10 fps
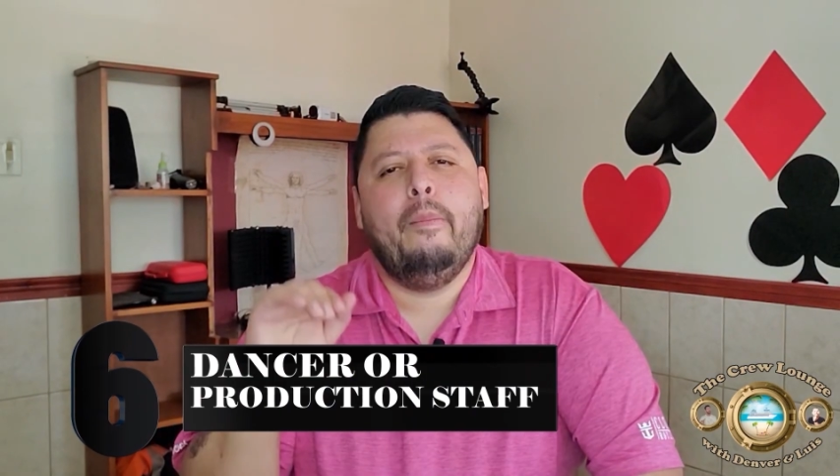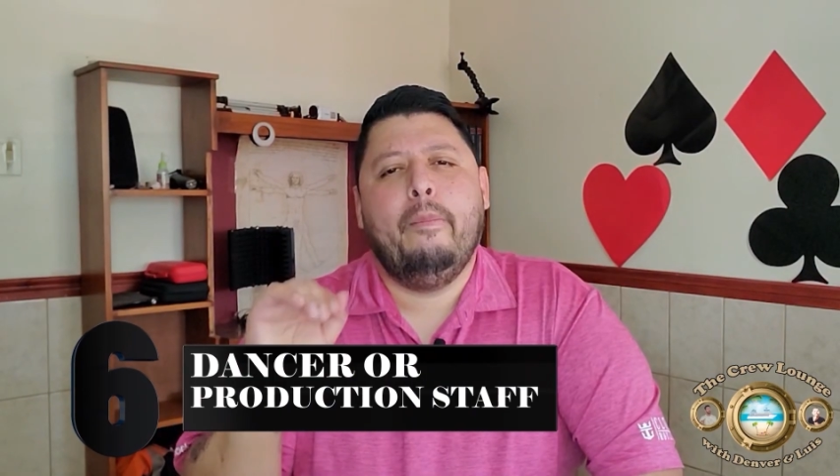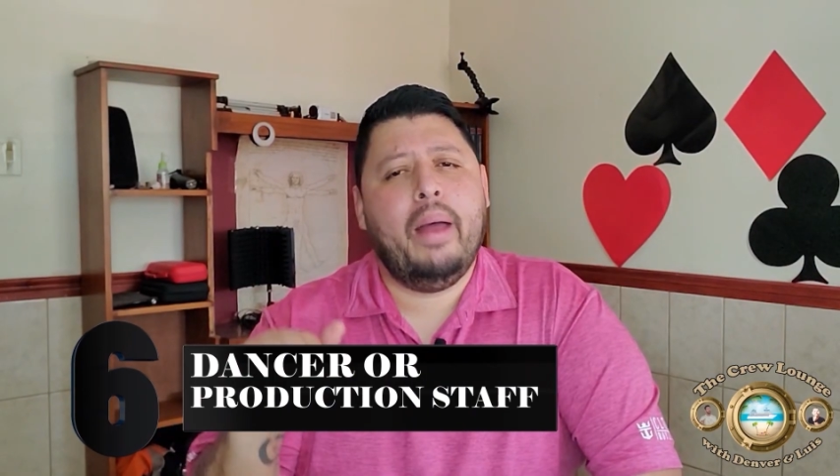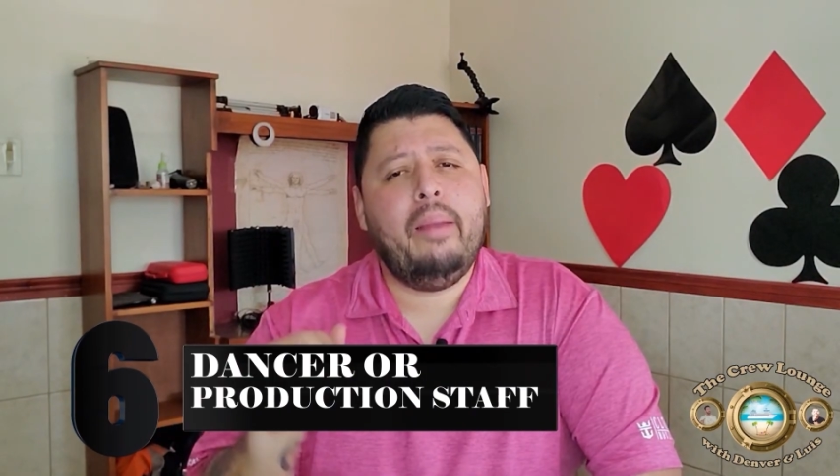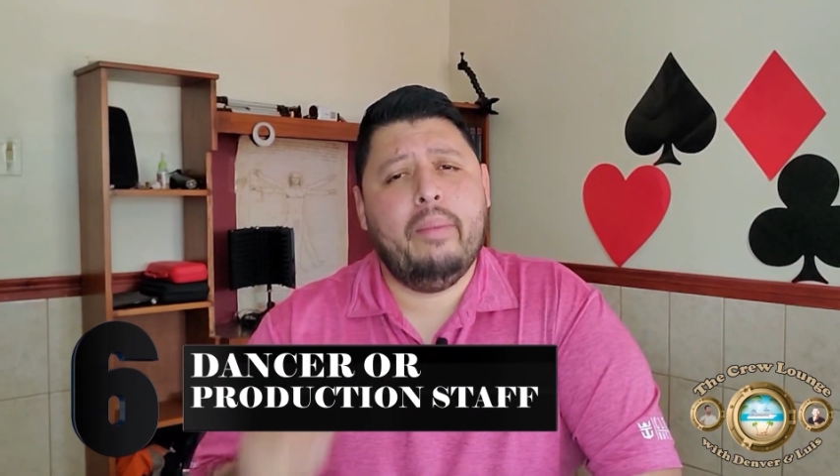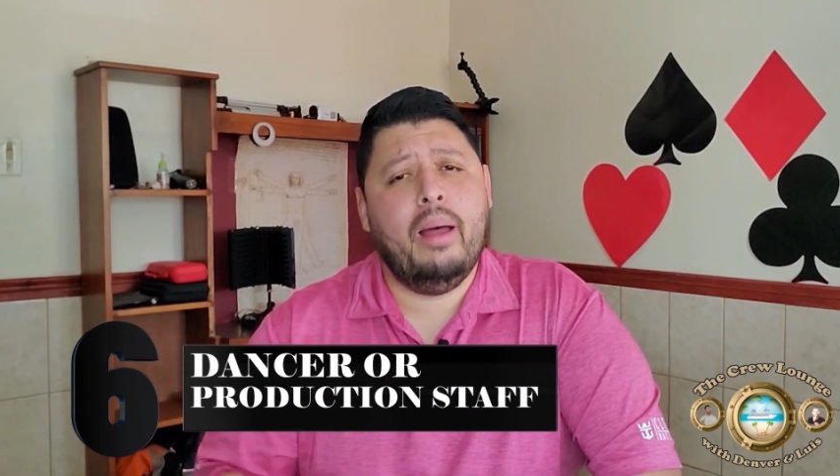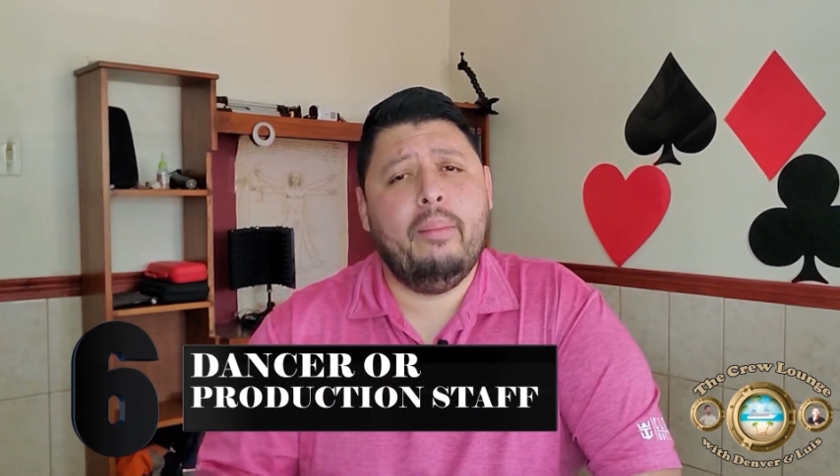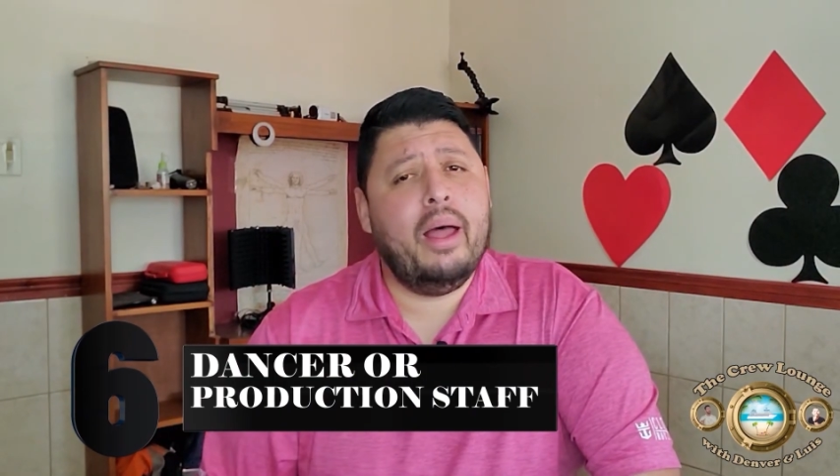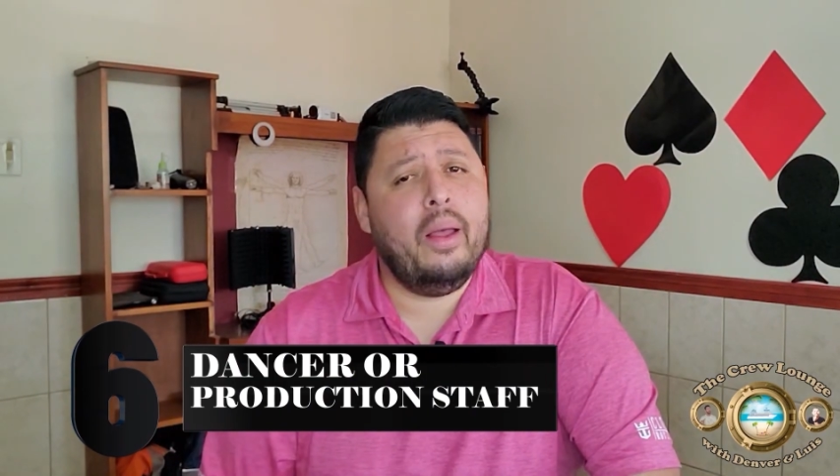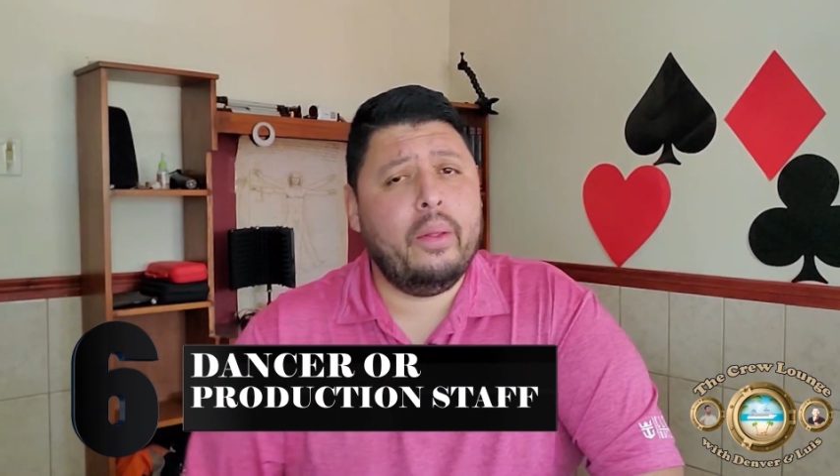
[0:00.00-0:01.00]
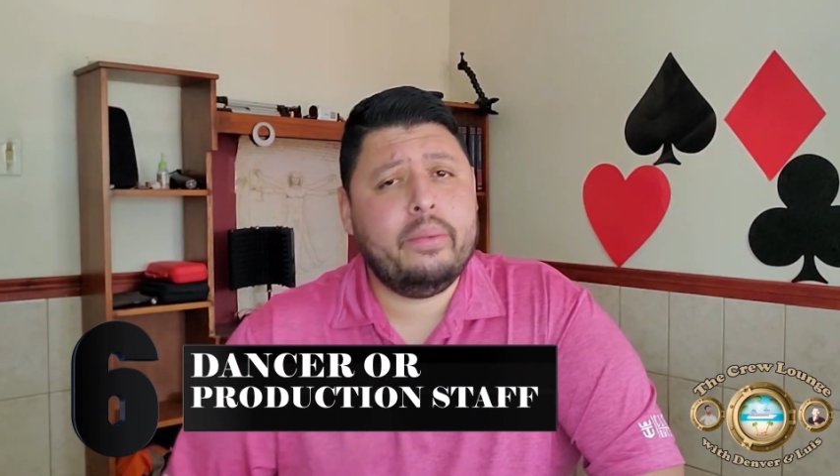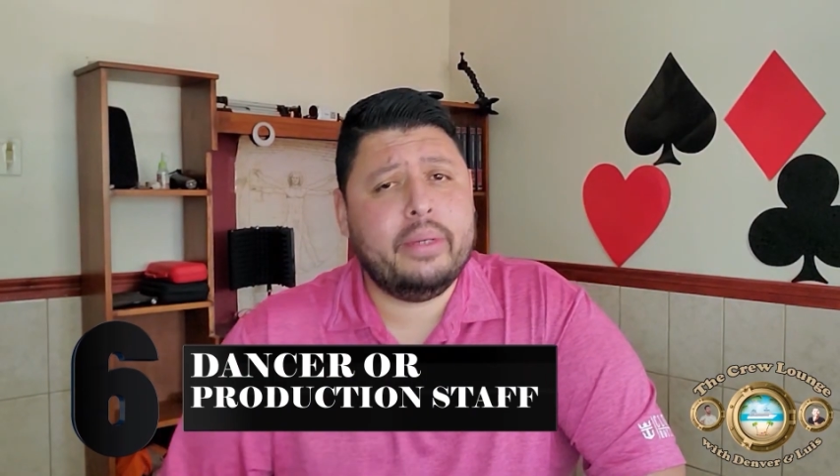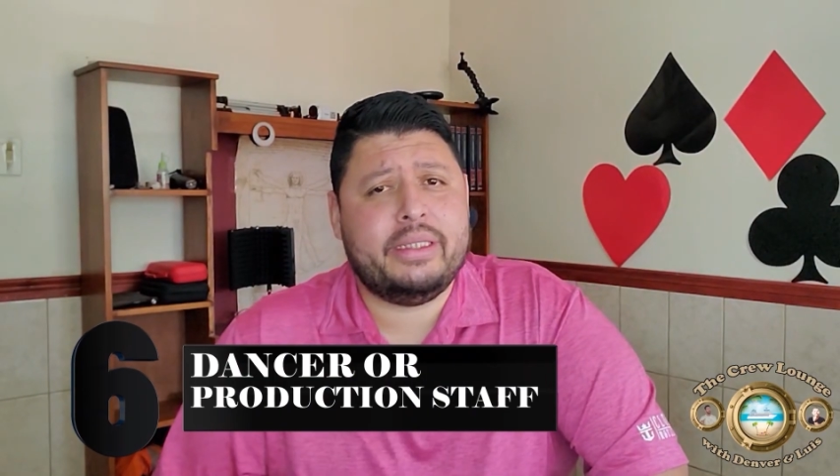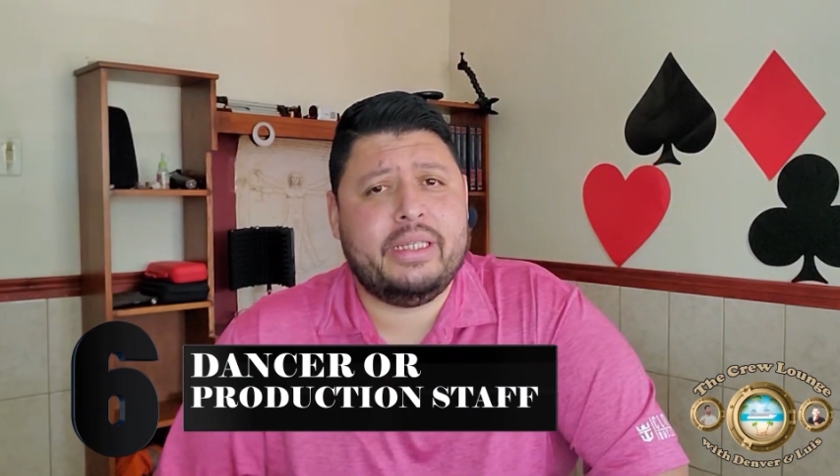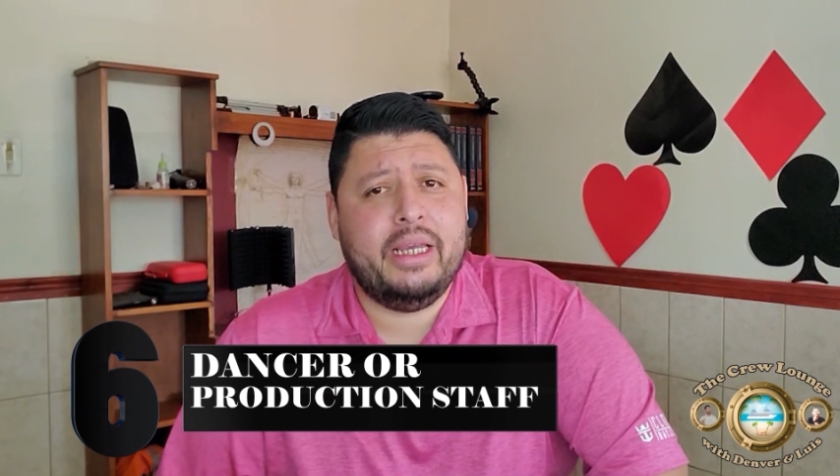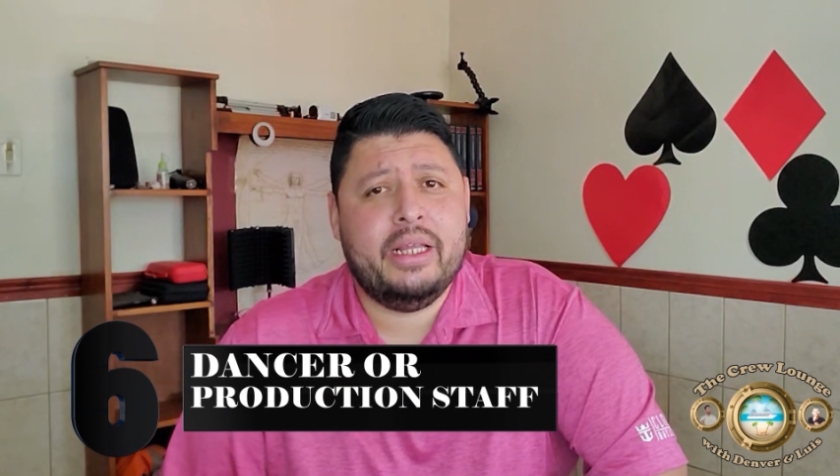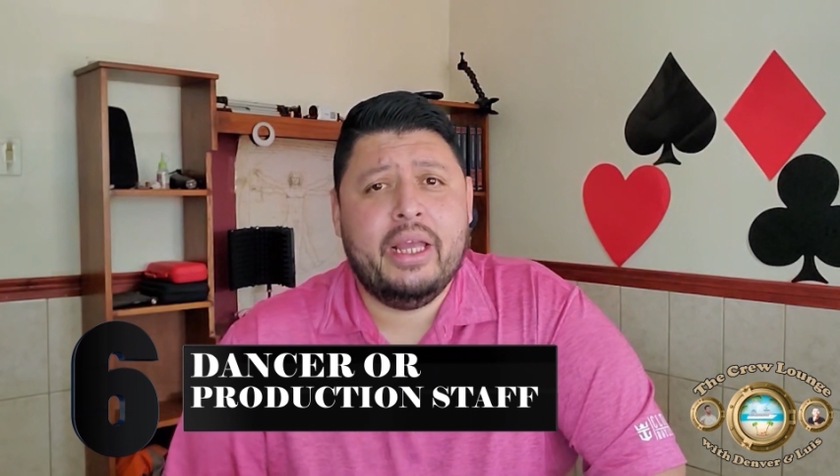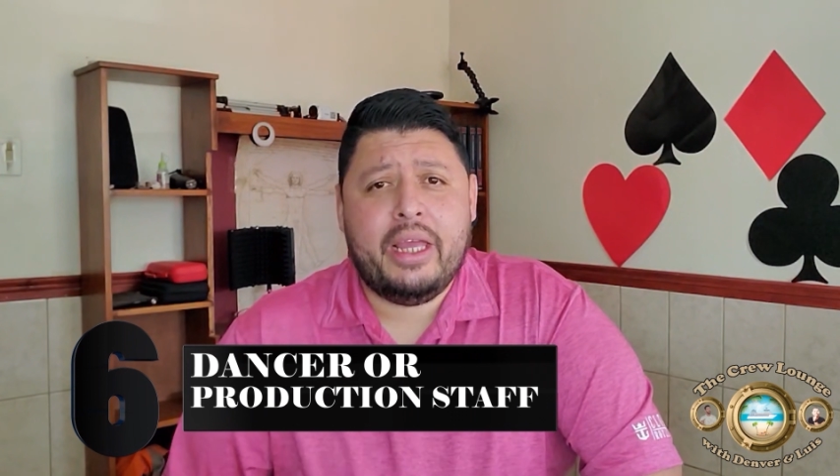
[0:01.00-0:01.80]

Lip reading: My mama always said,